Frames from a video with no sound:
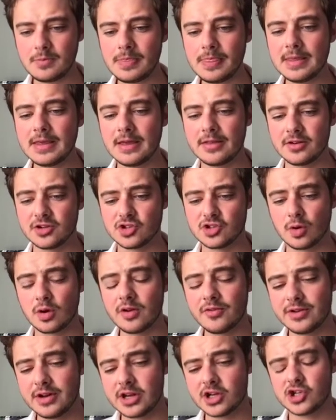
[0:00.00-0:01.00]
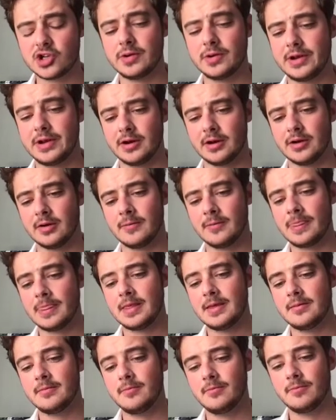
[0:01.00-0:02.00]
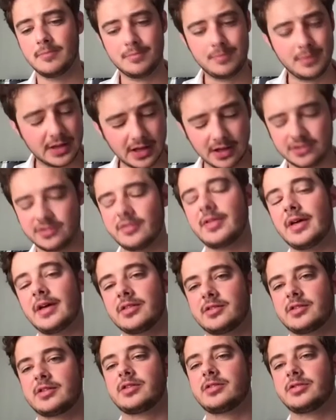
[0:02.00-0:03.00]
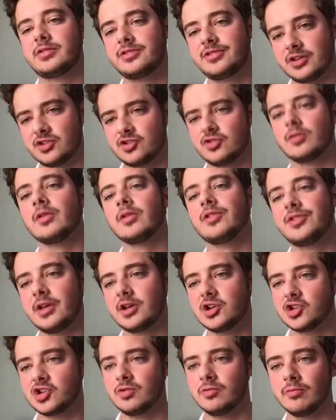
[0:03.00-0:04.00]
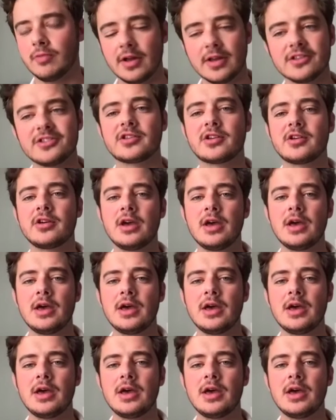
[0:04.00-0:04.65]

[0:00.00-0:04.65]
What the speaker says: there's sort of an issue here because of that centralization risk.